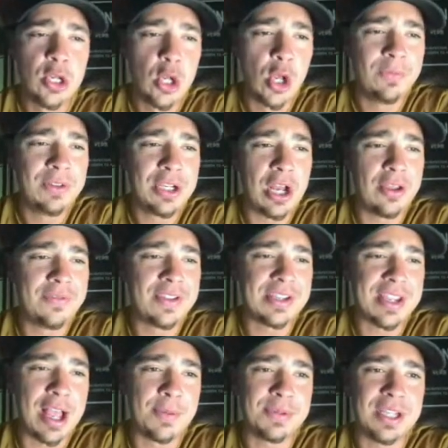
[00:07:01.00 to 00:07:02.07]
Hopefully all of this
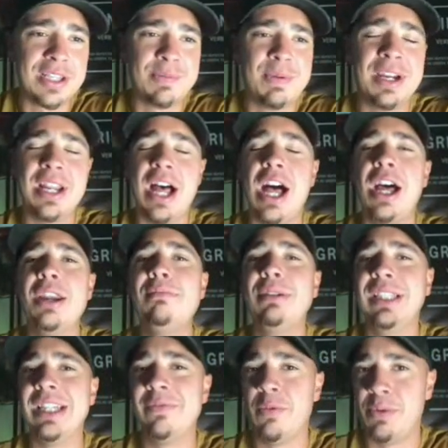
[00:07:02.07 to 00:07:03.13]
helps. It's been an
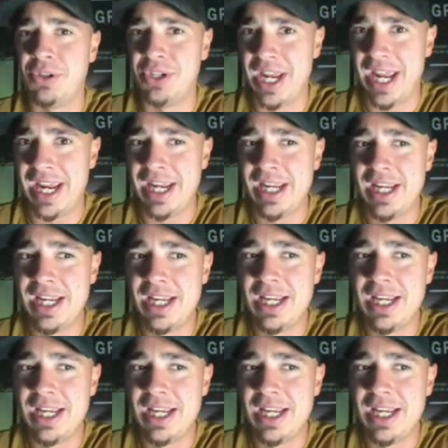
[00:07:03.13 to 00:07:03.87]
unbelievable day.